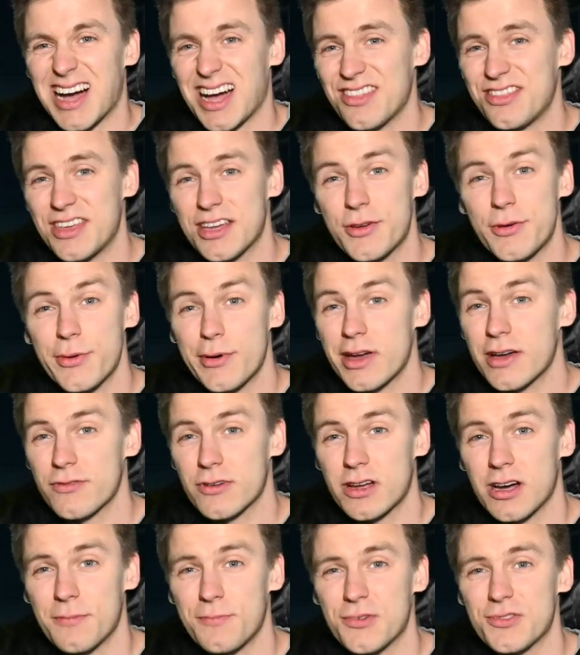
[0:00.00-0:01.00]
I think we only
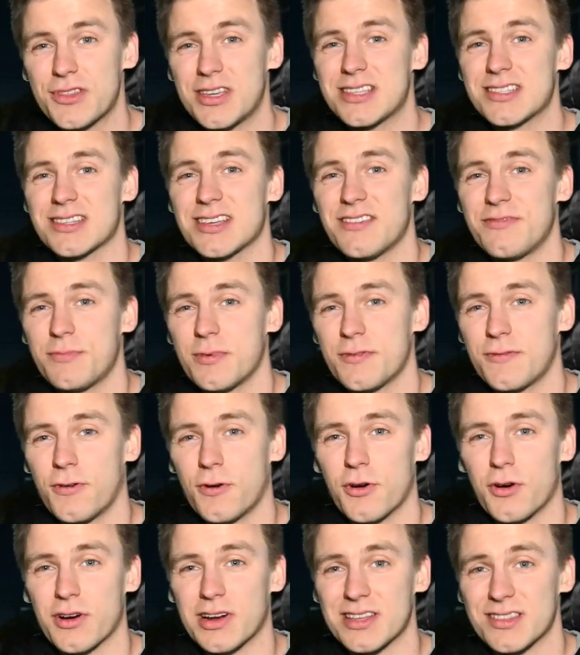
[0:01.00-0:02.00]
have a couple days left
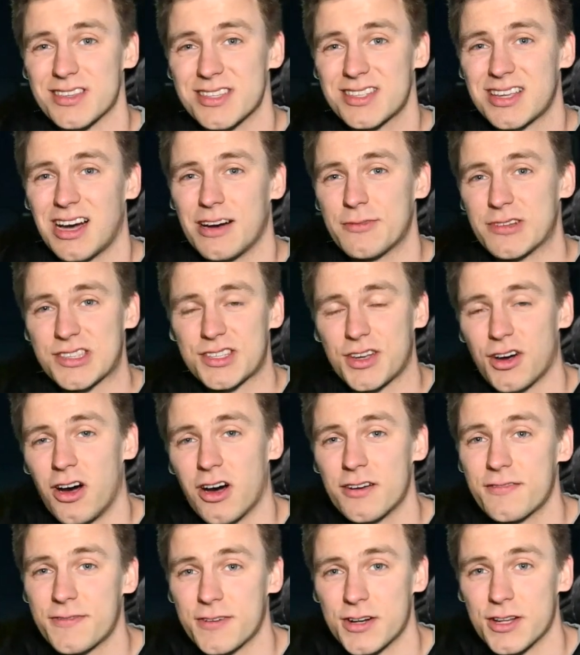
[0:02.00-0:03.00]
before this comet's
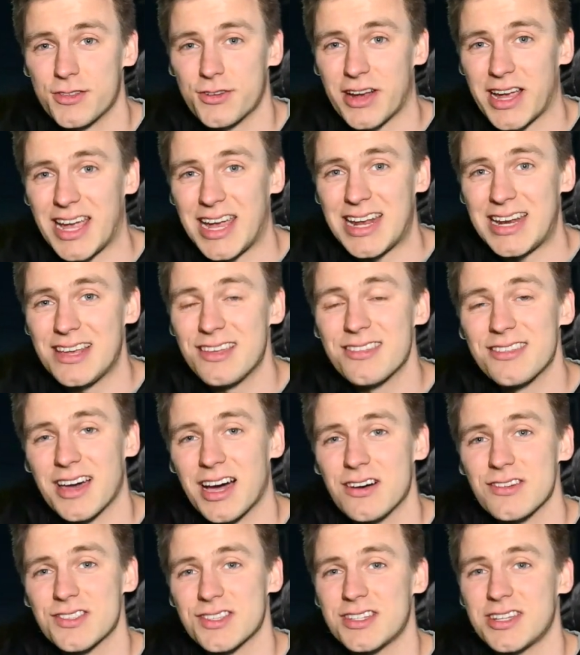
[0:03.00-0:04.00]
gone for another
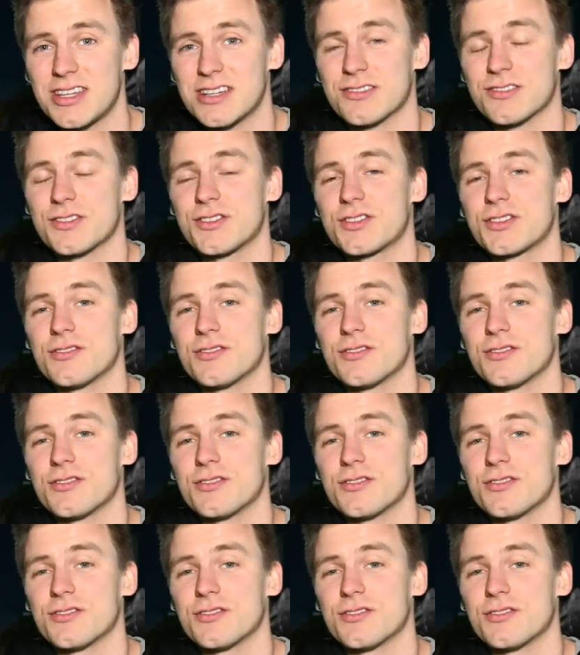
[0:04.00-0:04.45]
80,000 years.